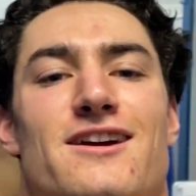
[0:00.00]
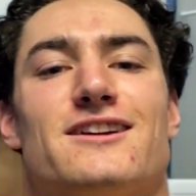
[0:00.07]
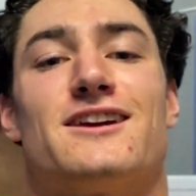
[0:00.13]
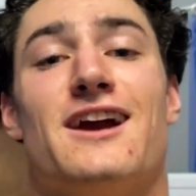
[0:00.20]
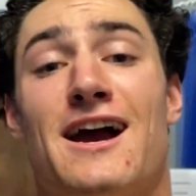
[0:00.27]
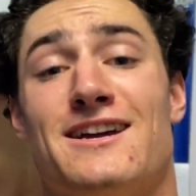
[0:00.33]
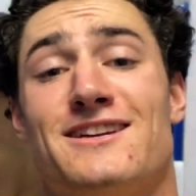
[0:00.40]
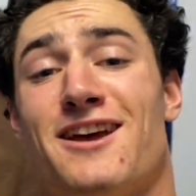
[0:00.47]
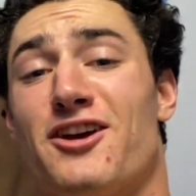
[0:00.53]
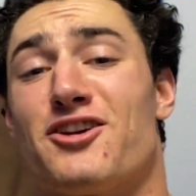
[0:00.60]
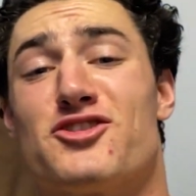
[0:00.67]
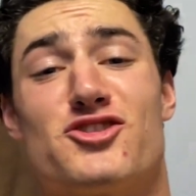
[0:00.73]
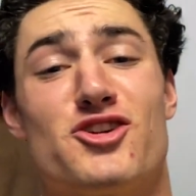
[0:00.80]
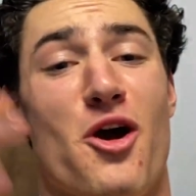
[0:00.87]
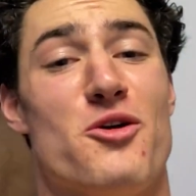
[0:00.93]
Guys,
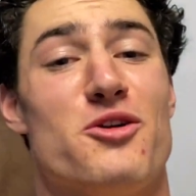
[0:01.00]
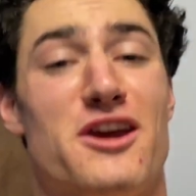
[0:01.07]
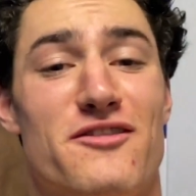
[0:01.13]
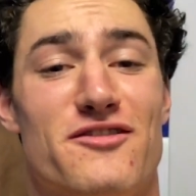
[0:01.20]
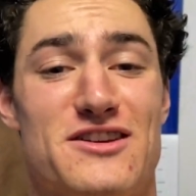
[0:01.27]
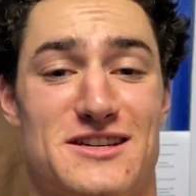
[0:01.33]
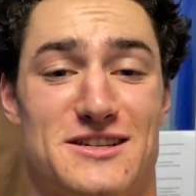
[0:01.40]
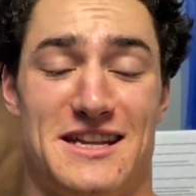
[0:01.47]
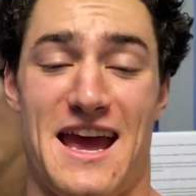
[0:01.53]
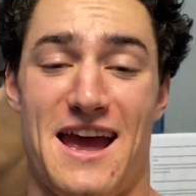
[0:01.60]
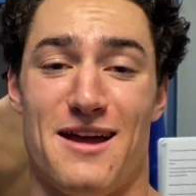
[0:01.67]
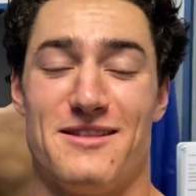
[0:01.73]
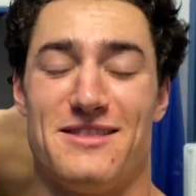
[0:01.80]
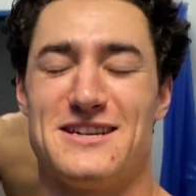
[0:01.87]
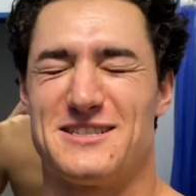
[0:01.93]
go give this
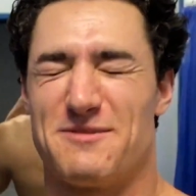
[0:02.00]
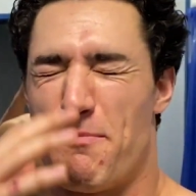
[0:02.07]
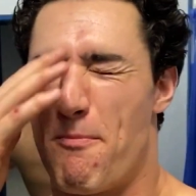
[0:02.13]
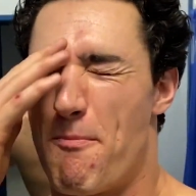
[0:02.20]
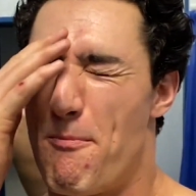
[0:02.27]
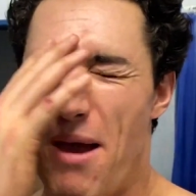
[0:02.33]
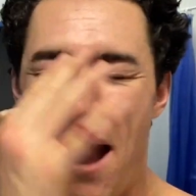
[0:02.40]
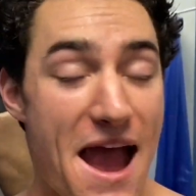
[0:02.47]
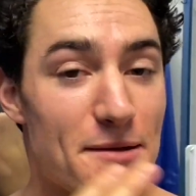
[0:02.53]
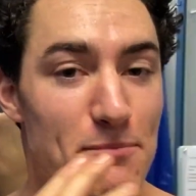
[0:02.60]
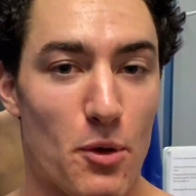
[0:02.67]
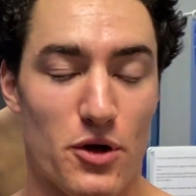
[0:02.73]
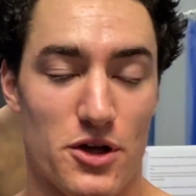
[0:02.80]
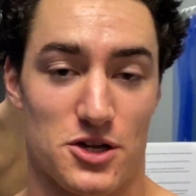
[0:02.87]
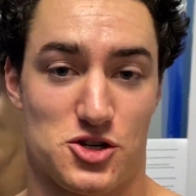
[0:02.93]

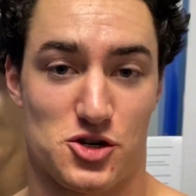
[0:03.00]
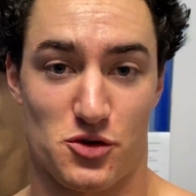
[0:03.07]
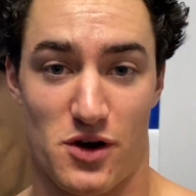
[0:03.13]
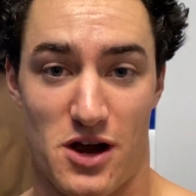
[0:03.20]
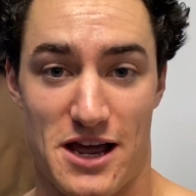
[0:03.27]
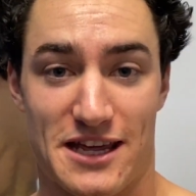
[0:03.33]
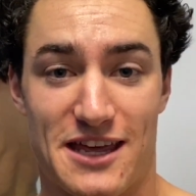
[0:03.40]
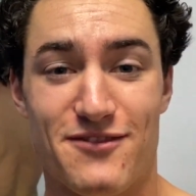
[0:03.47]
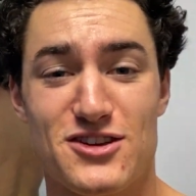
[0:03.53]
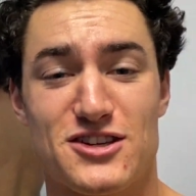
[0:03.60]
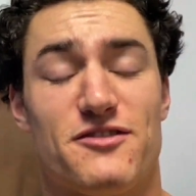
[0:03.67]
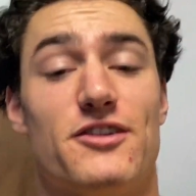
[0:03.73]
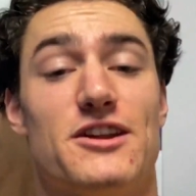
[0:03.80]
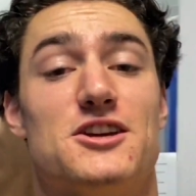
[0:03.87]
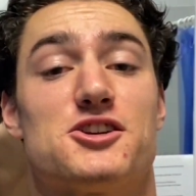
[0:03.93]
bad boy a try. Give this
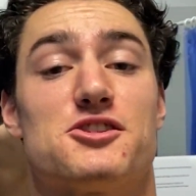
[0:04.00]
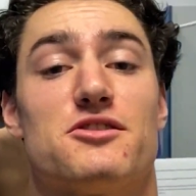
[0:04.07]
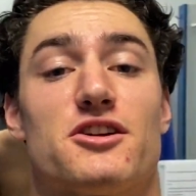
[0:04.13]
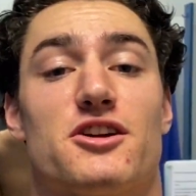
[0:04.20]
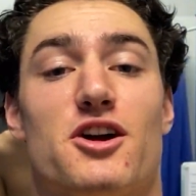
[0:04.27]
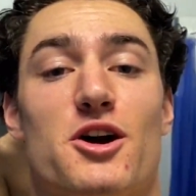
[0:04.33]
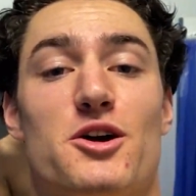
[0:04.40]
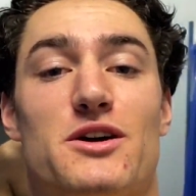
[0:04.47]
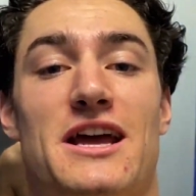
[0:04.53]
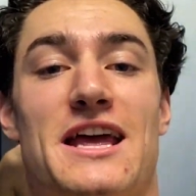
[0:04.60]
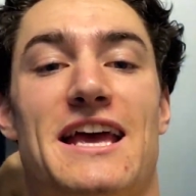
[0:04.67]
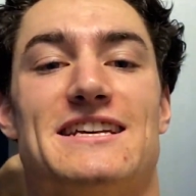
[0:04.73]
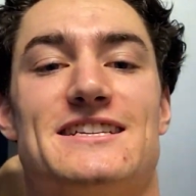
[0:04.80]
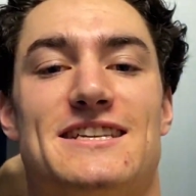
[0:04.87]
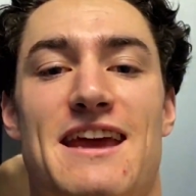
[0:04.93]
finisher a go.
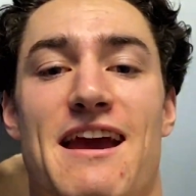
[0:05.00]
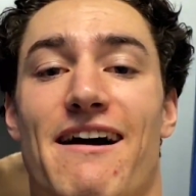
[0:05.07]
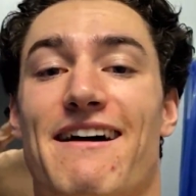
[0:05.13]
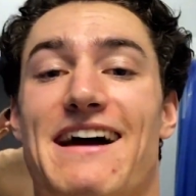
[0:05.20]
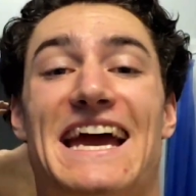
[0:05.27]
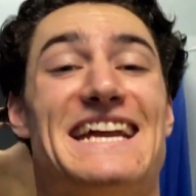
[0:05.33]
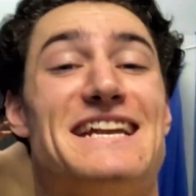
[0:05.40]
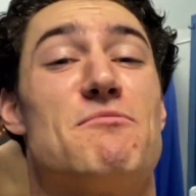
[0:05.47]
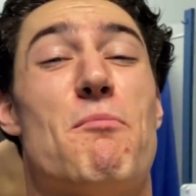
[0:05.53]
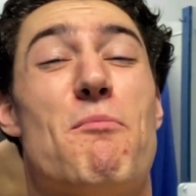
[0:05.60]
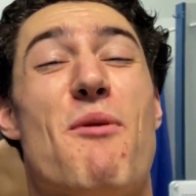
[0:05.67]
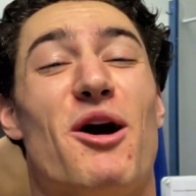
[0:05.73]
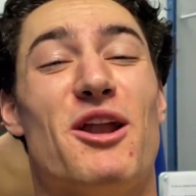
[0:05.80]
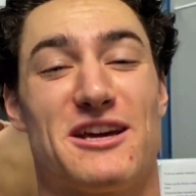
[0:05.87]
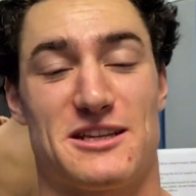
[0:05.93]
See how
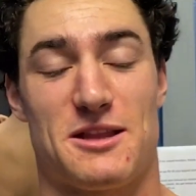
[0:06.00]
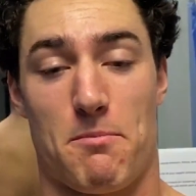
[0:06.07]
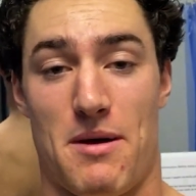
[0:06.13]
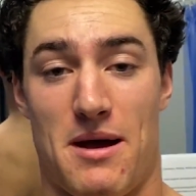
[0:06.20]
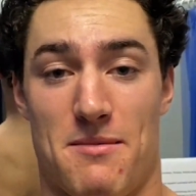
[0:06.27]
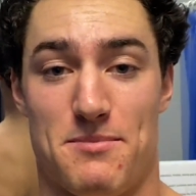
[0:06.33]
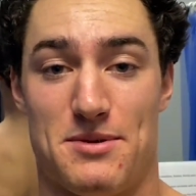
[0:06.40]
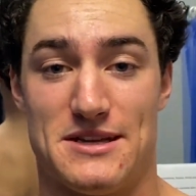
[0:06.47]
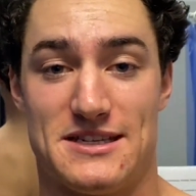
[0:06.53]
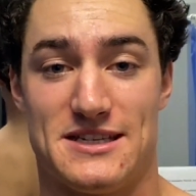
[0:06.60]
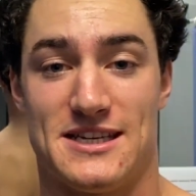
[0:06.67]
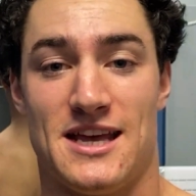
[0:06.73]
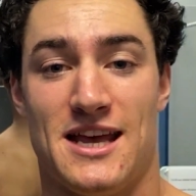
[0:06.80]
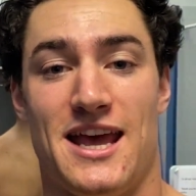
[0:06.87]
anabolic the pump is.